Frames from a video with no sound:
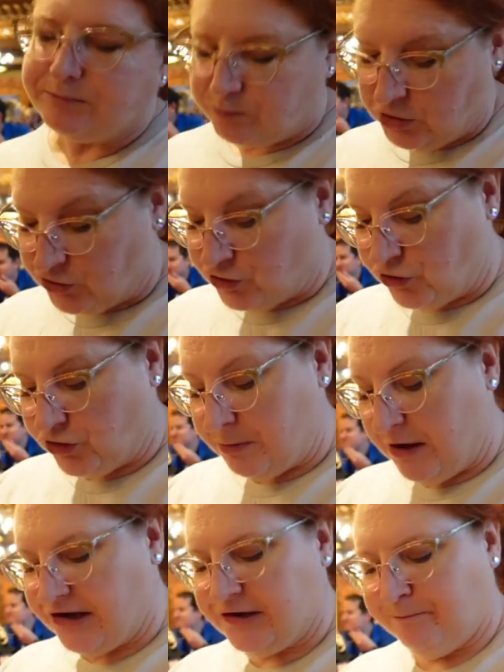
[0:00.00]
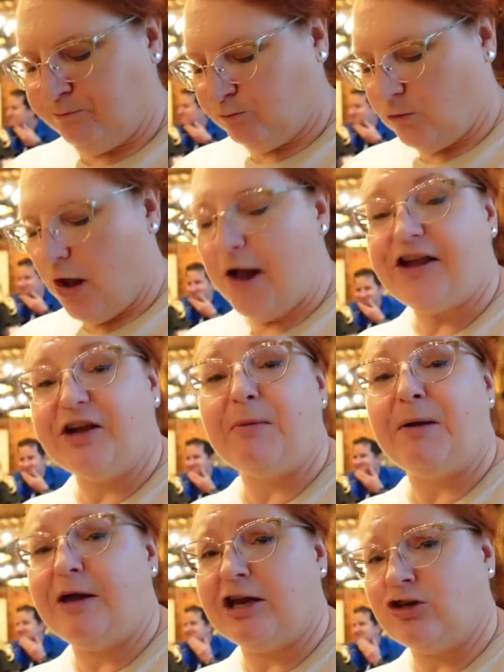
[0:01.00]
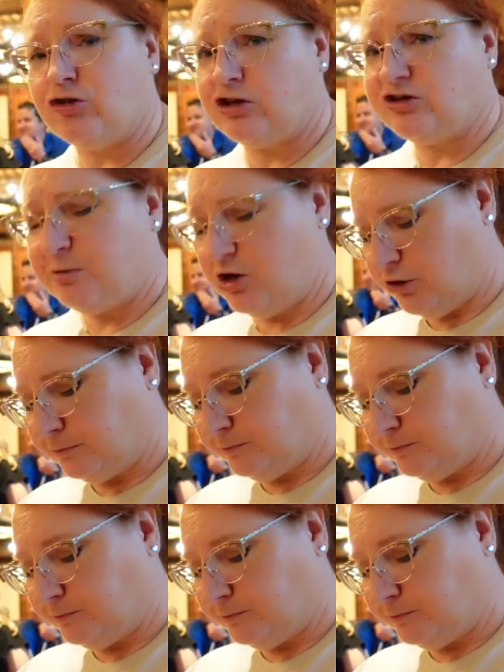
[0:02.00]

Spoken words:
Just turkey bacon. I like my bacon crispier,